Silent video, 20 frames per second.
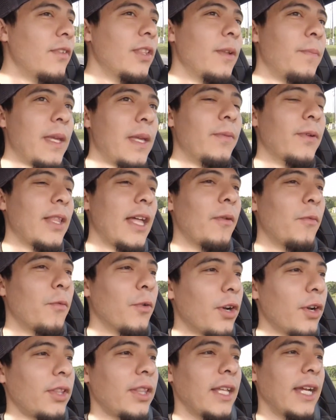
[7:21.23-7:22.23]
Even the people
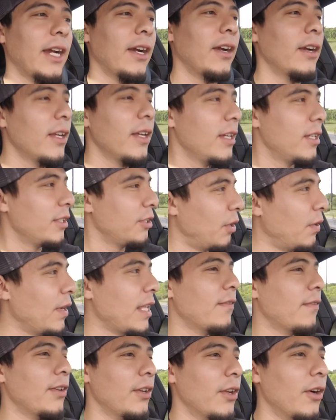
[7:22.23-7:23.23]
that work there
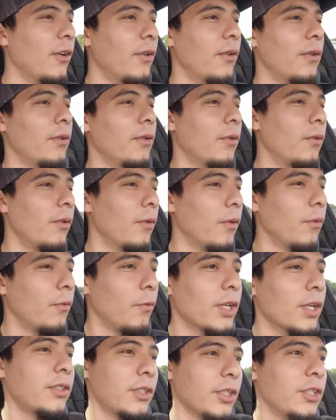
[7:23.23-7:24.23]
don't even know
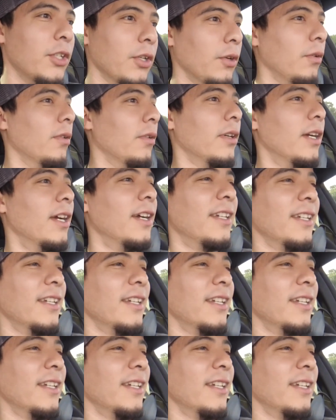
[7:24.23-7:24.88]
what to do.